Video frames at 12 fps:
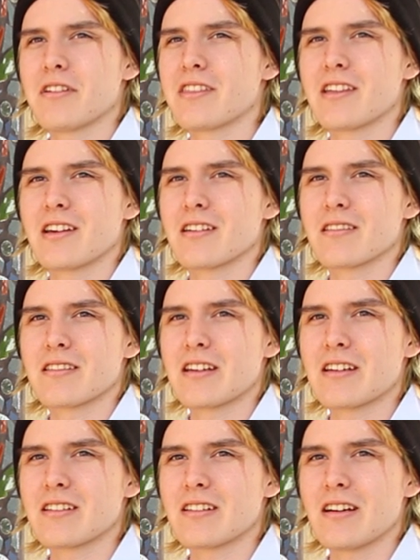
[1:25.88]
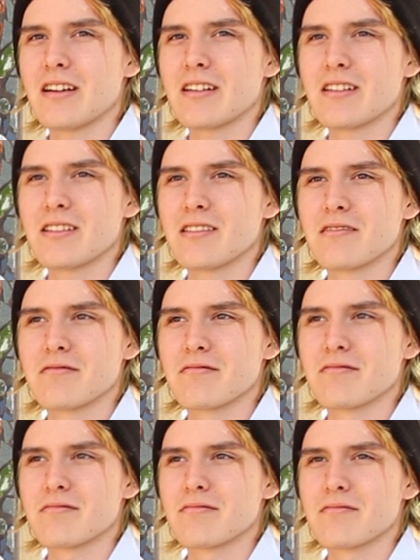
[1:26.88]
Everything that I
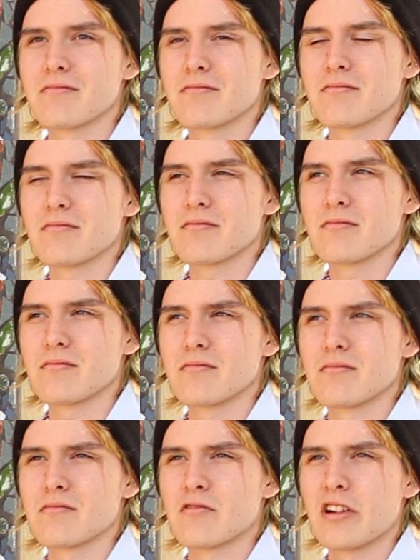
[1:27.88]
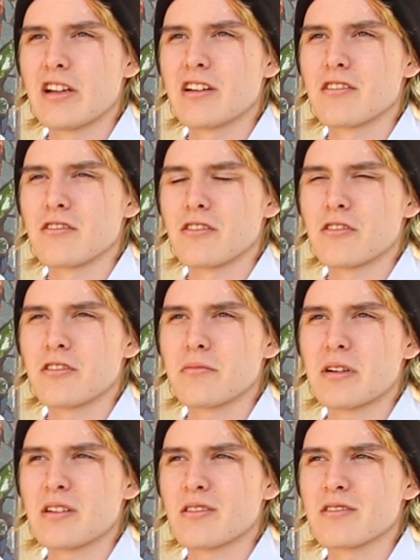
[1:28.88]
read or
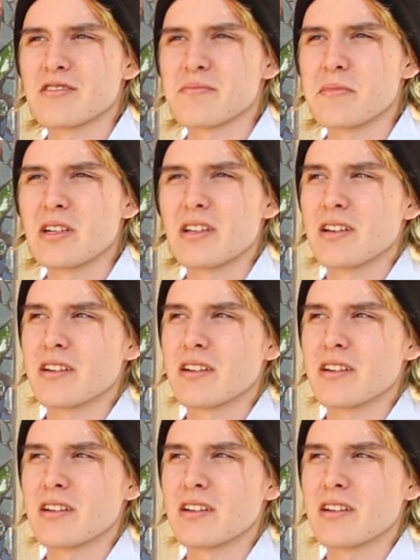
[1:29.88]
learn about is